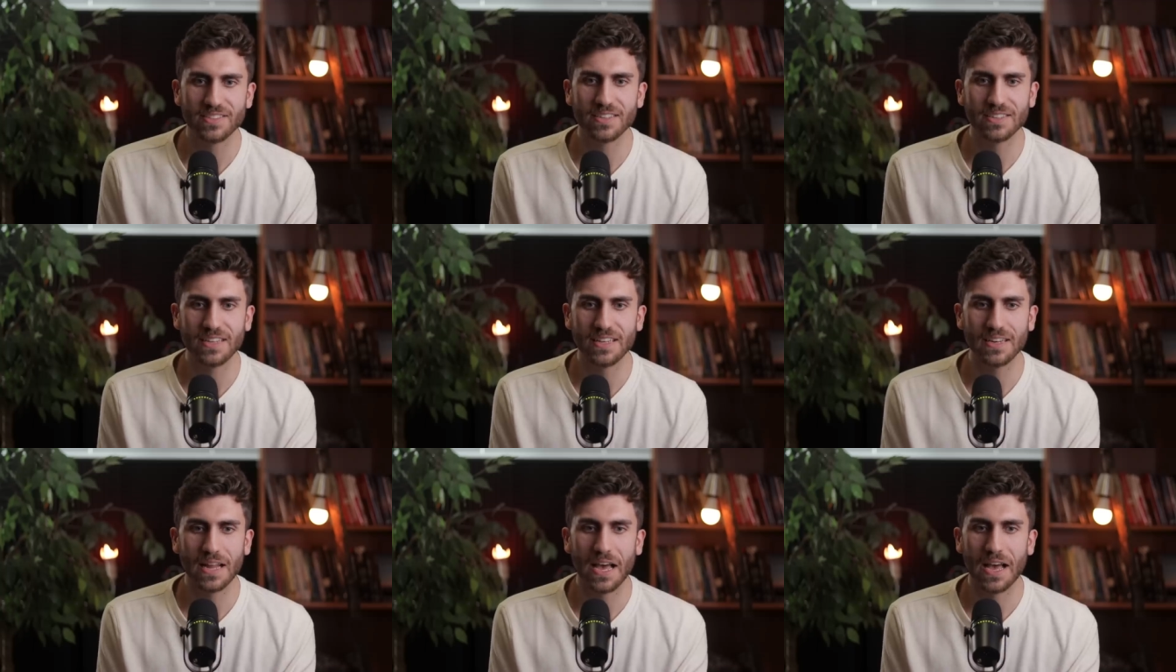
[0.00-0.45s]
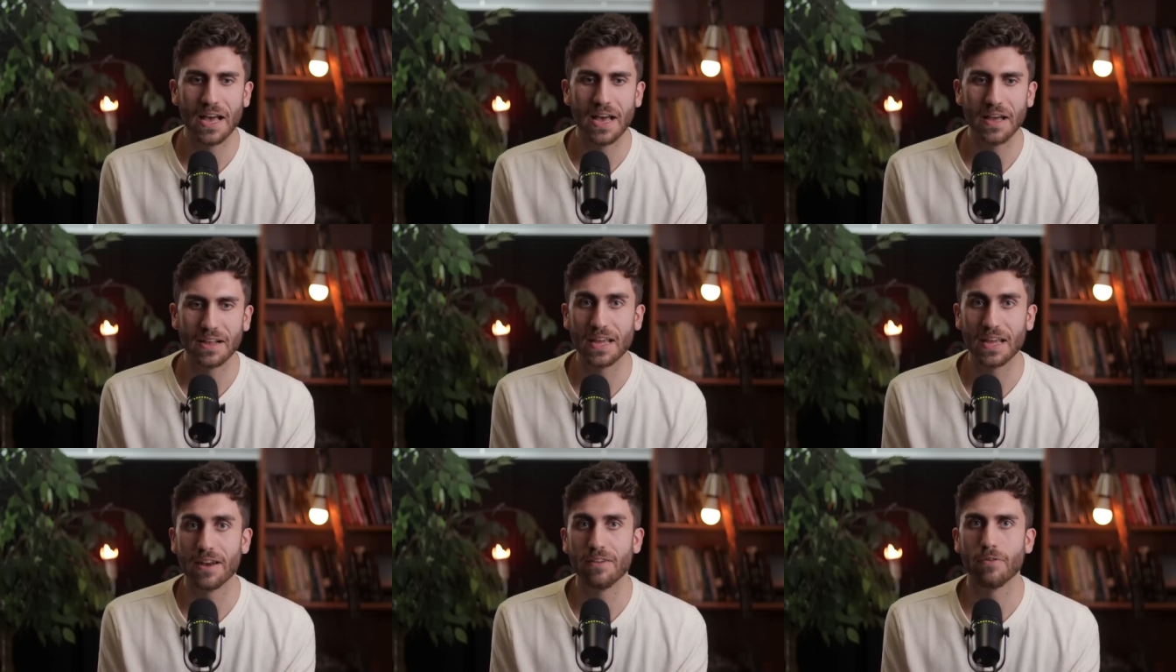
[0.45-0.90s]
This isn't
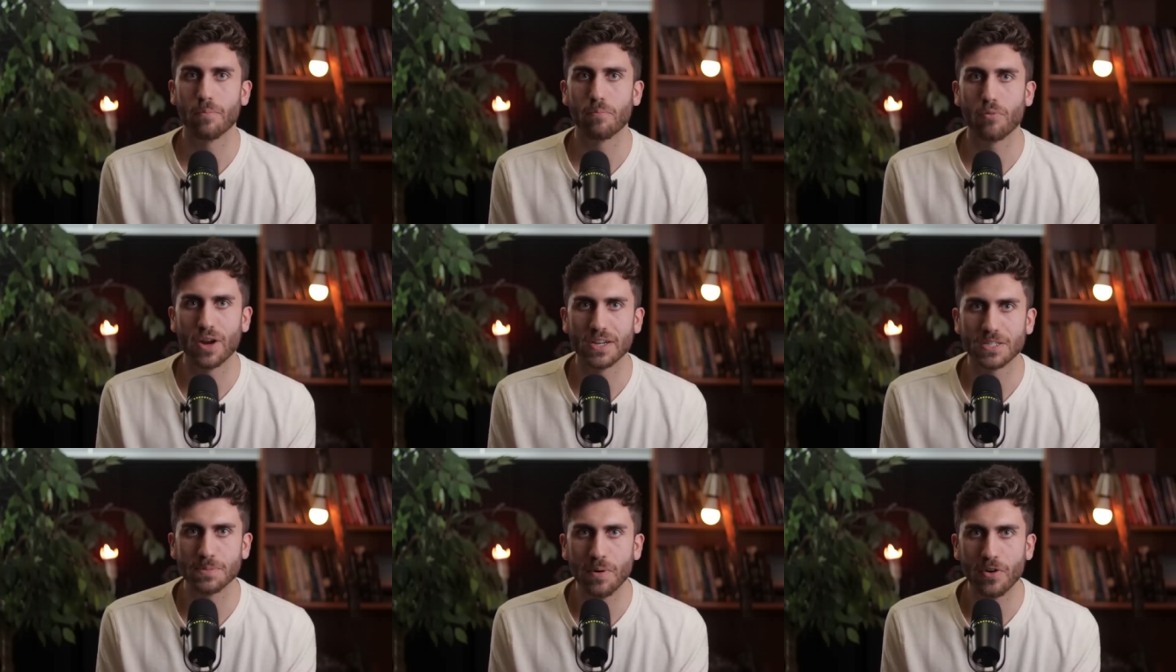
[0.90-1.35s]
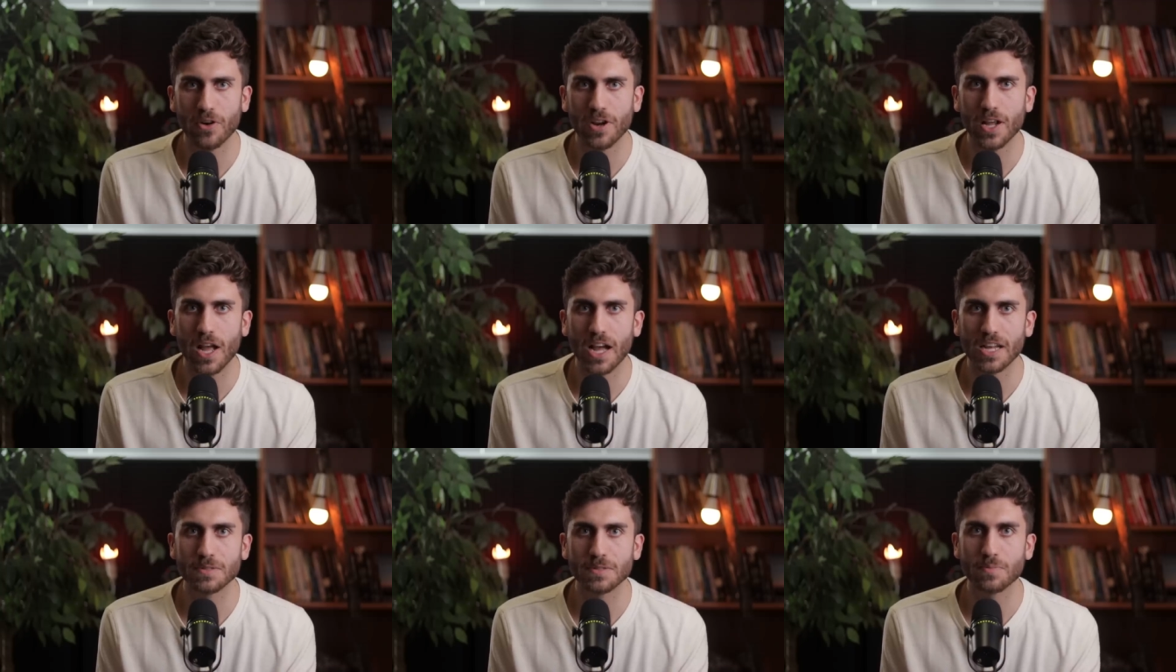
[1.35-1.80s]
uh, kind of a
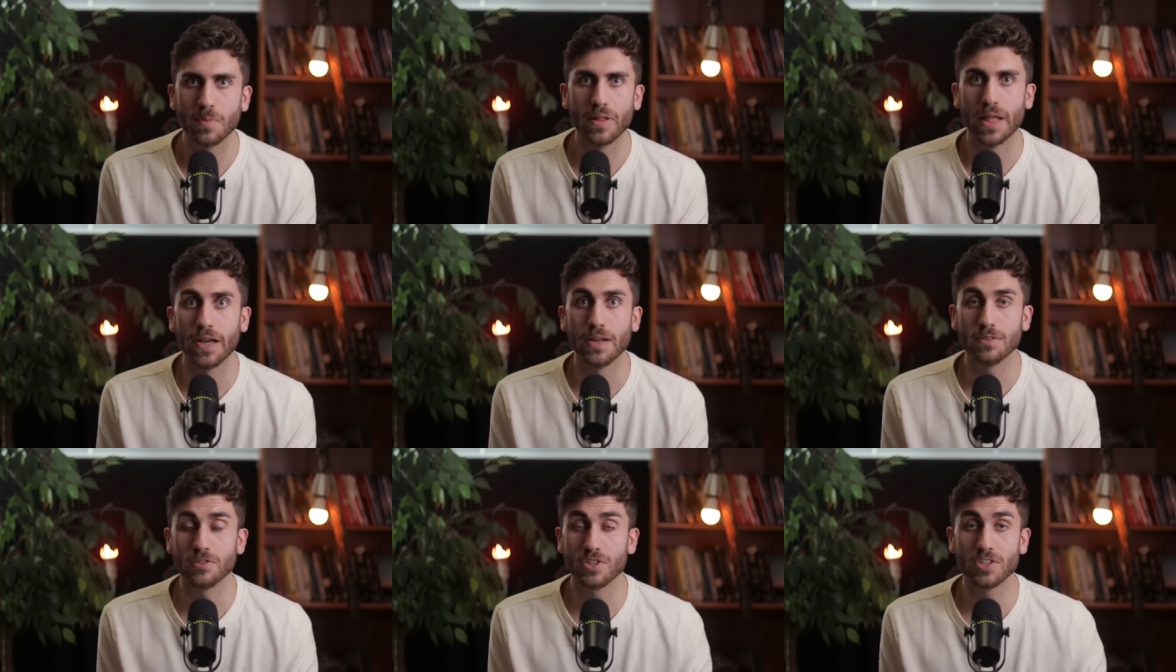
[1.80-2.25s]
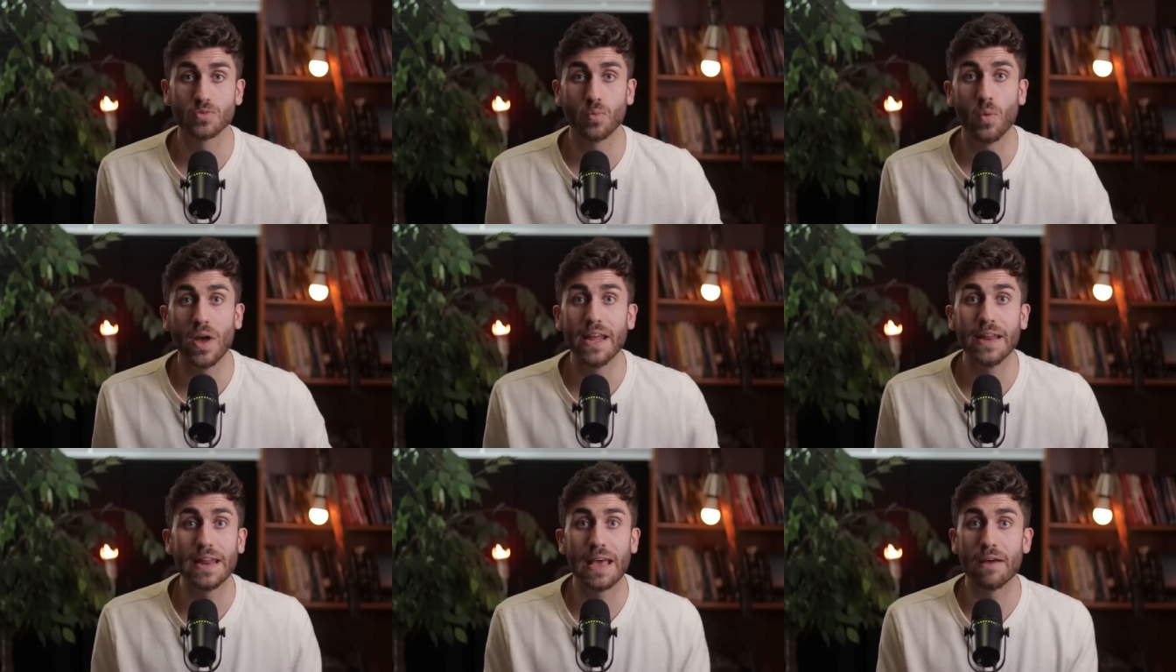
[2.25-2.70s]
prosperity gospel like just
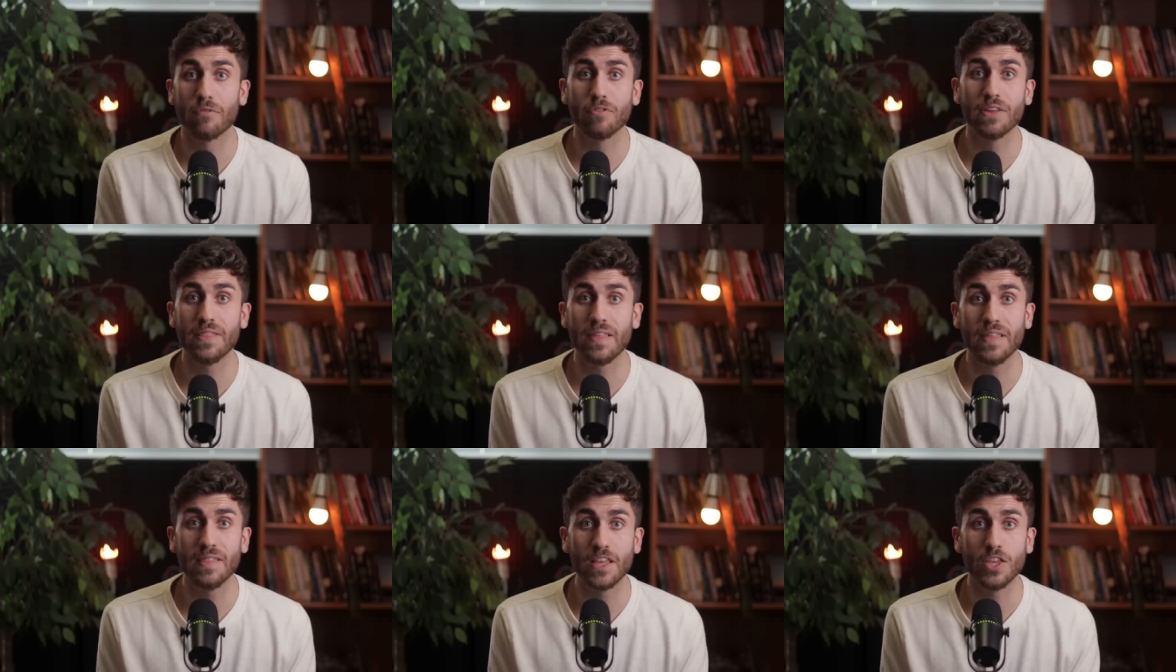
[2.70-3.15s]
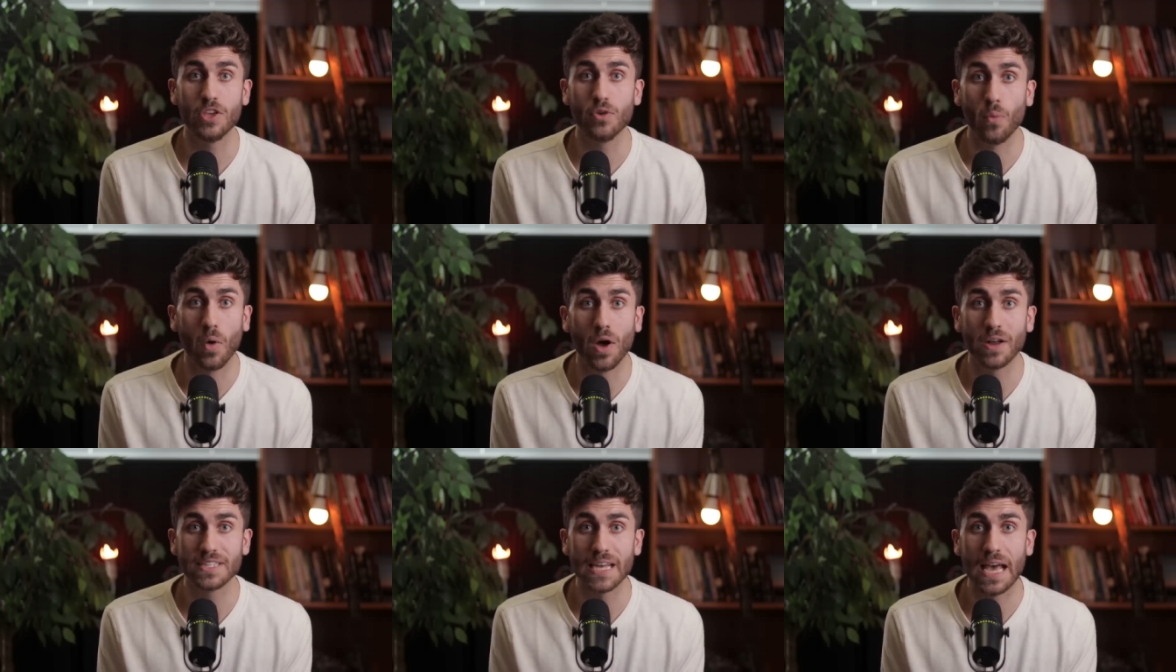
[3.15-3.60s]
wait everything that
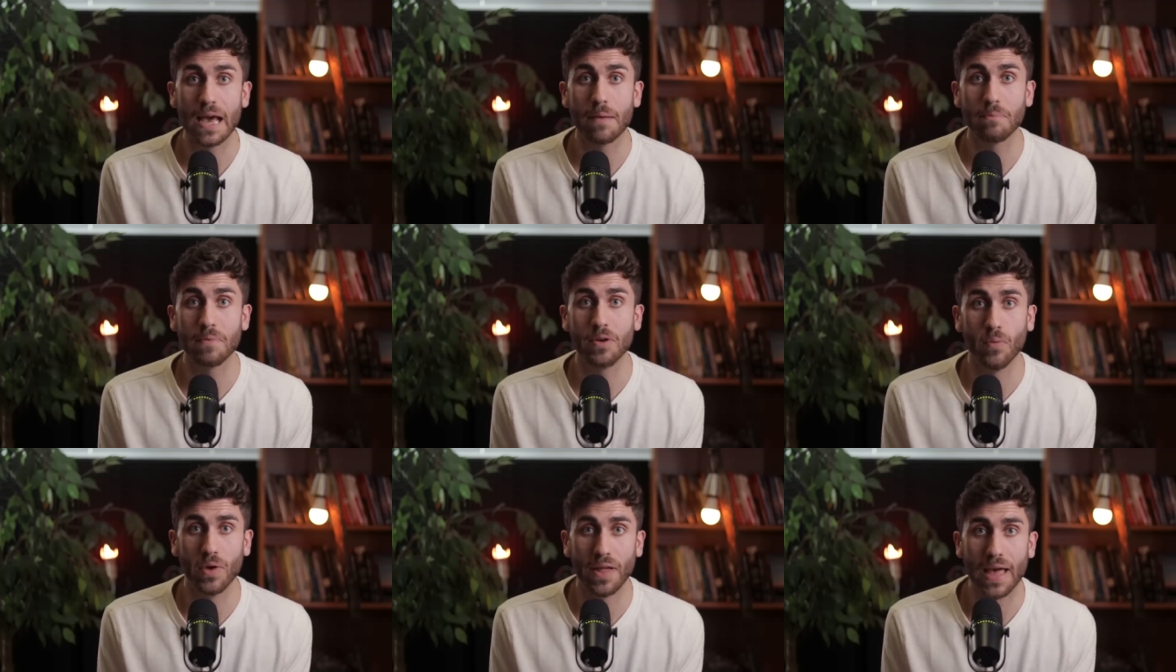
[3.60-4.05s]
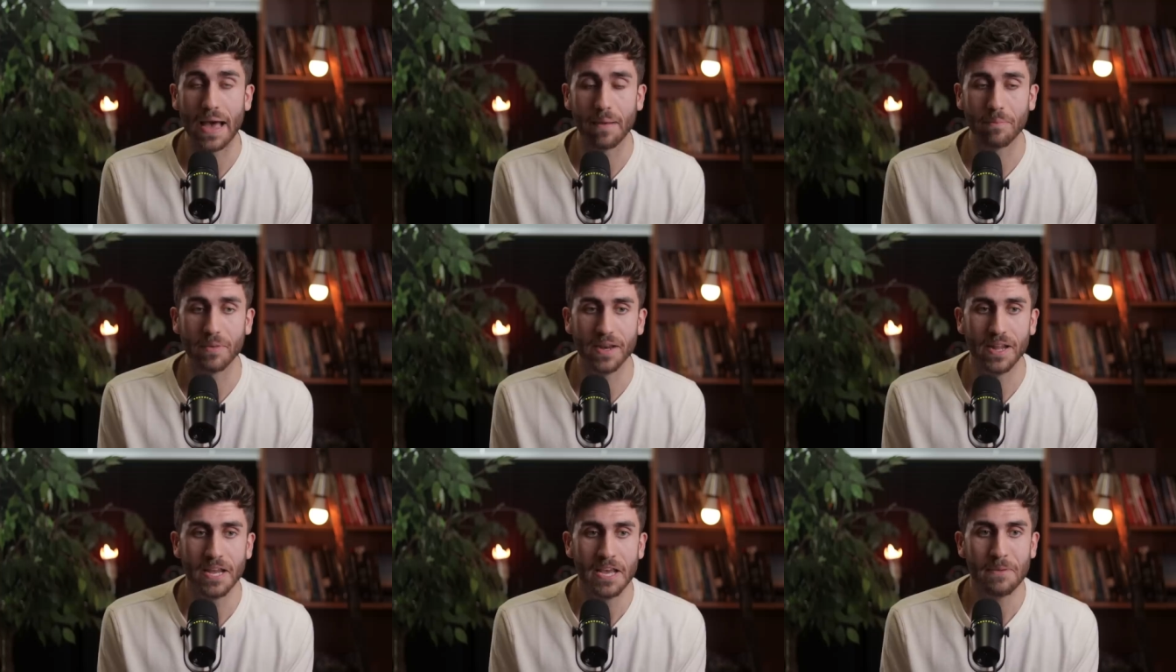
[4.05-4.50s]
you want to happen will
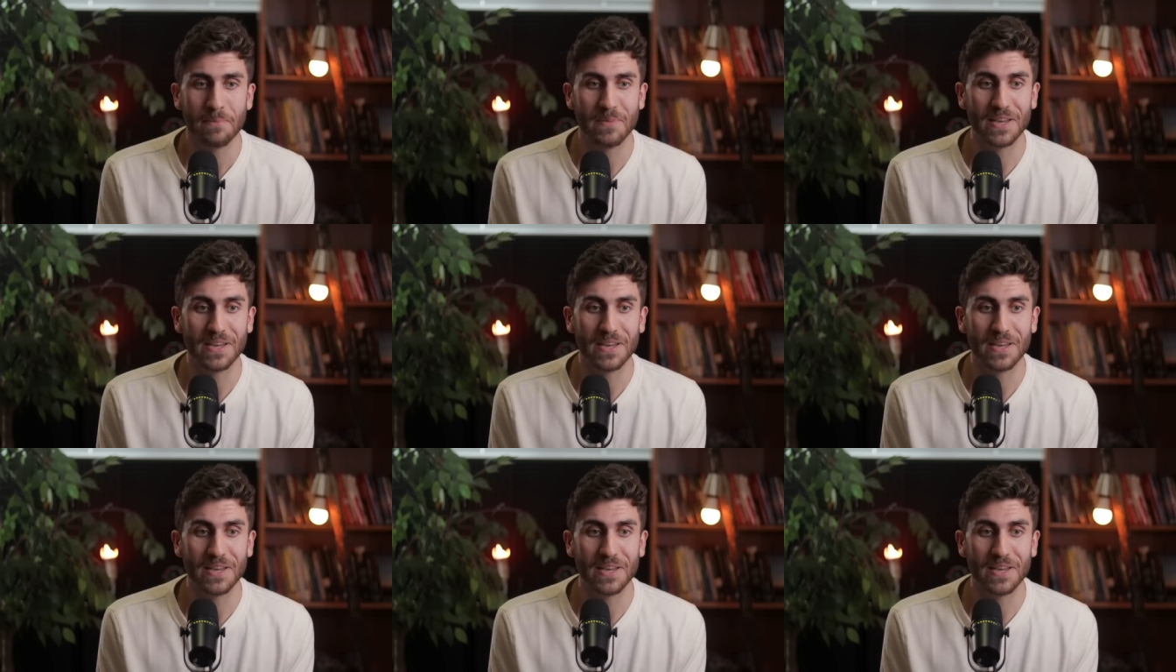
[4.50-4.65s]
happen